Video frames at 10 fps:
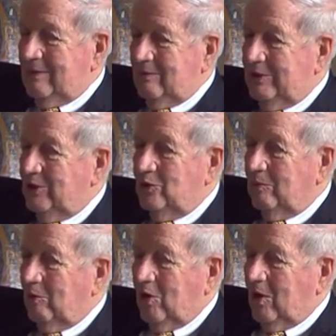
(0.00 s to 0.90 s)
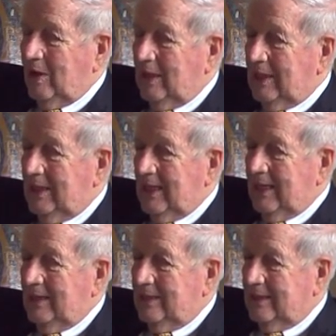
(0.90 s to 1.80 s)
We knew them all,
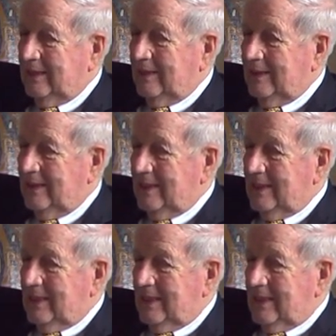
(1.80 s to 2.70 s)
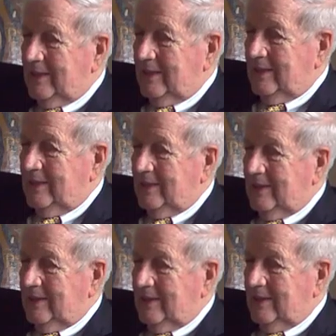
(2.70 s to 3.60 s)
and, uh,
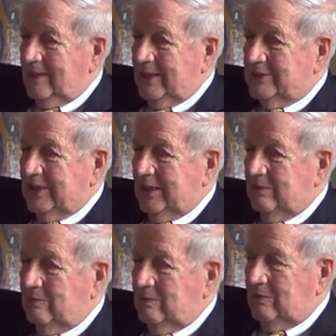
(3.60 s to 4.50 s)
they said